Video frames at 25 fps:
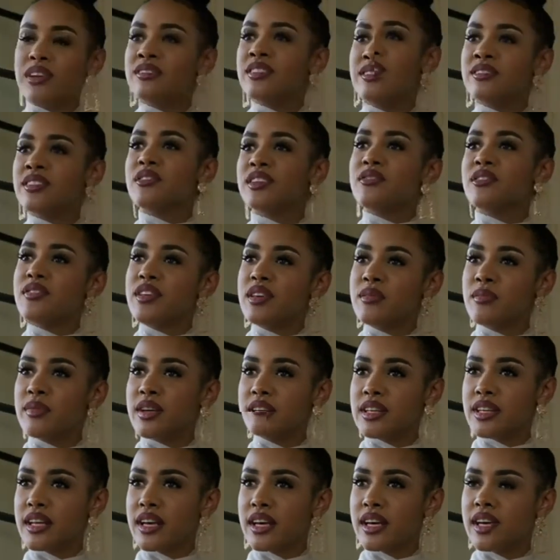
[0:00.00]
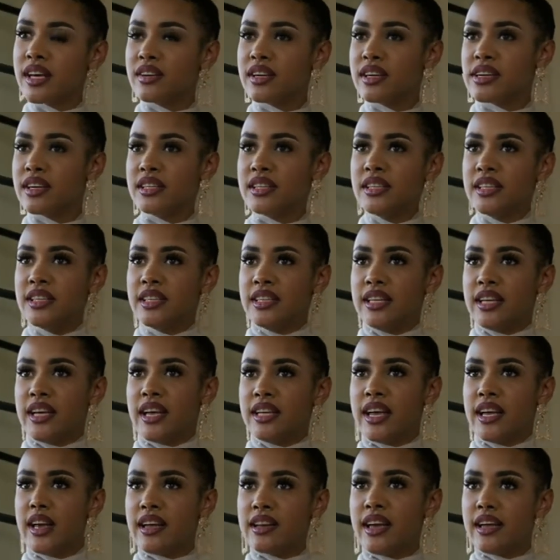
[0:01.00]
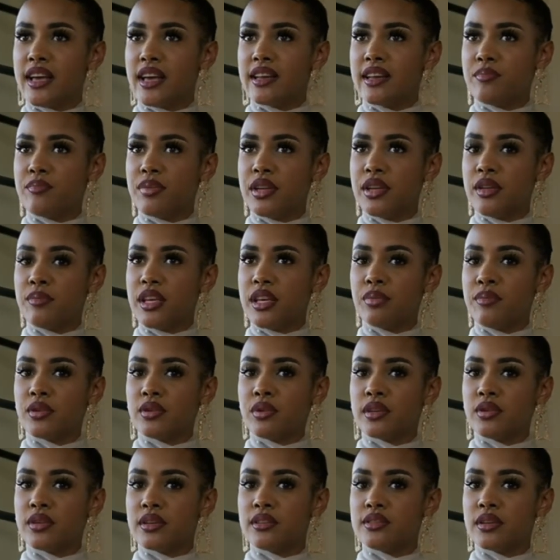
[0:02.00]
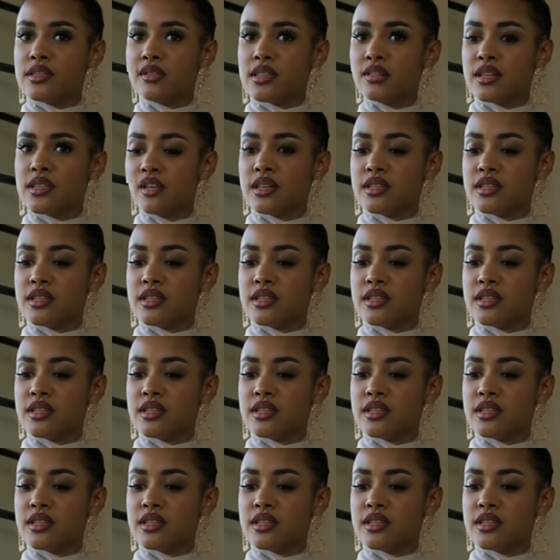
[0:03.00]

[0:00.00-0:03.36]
we live in a female era, and people are